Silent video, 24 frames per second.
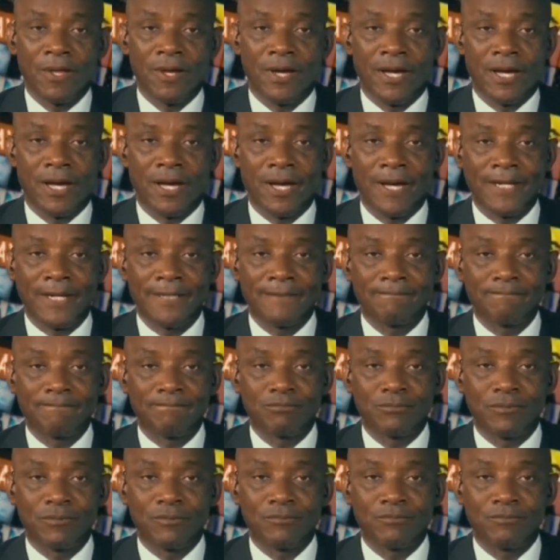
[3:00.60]

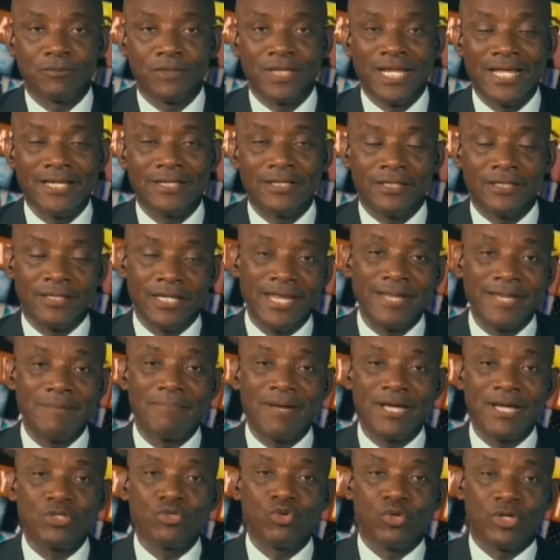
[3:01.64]
learning
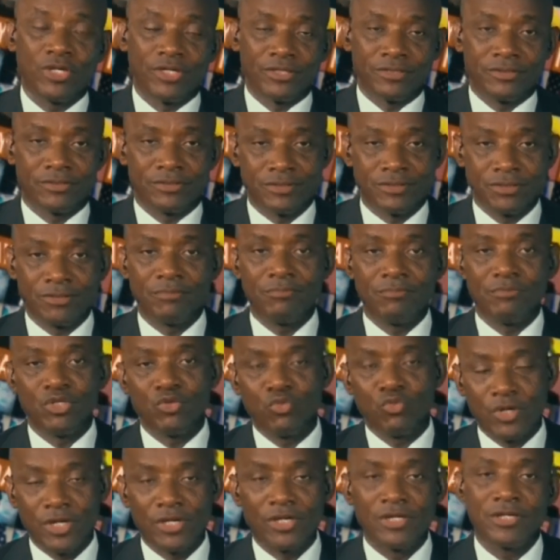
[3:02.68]
by doing. So
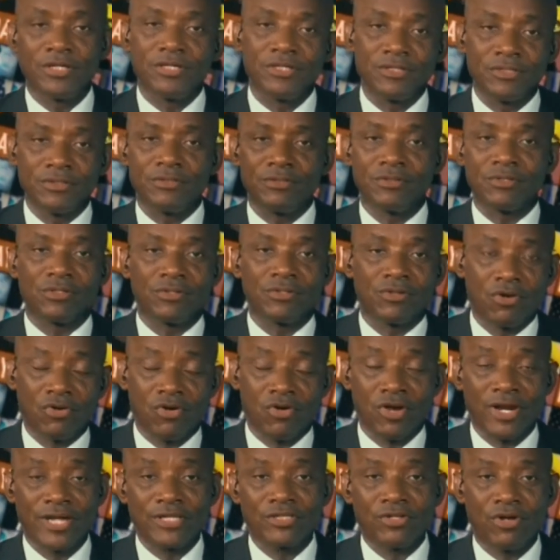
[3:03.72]
midway, you
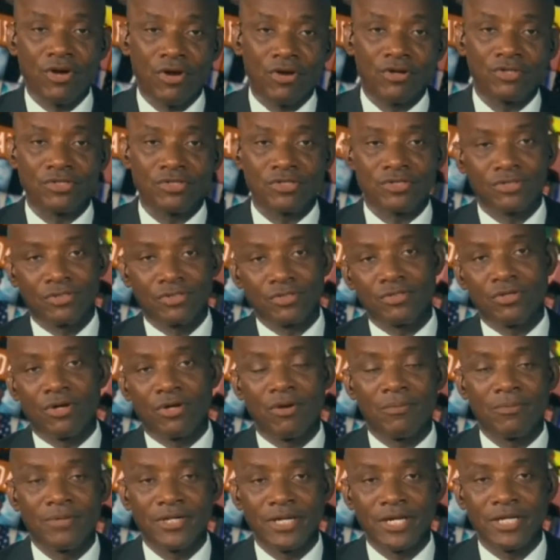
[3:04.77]
correct course, you
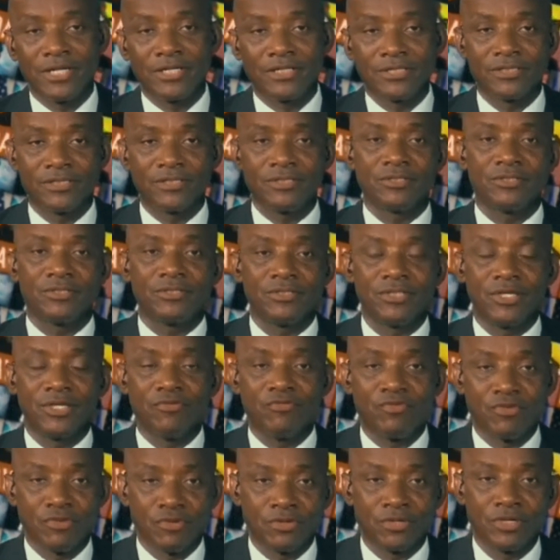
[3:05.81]
upgrade, you
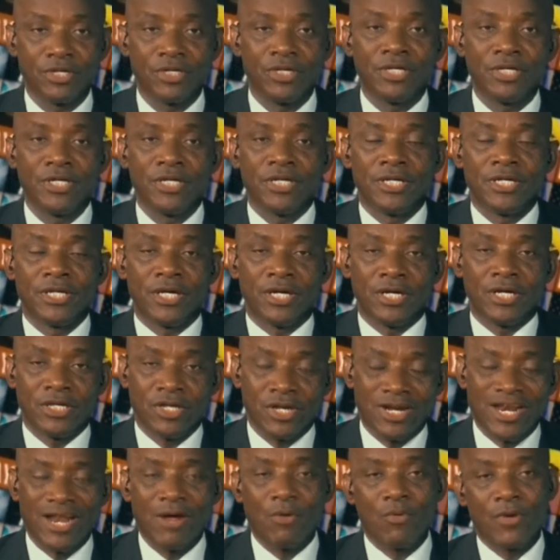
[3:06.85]
review.
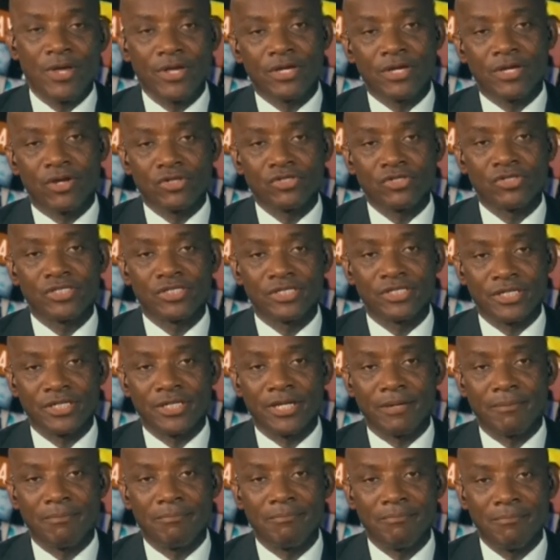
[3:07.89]
Another way, you can also say
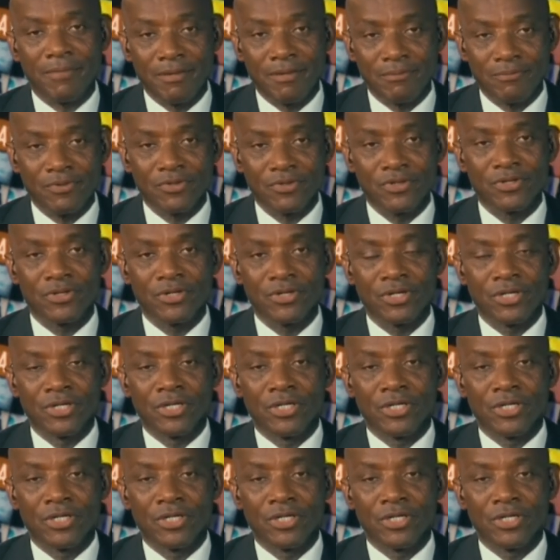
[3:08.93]
that maybe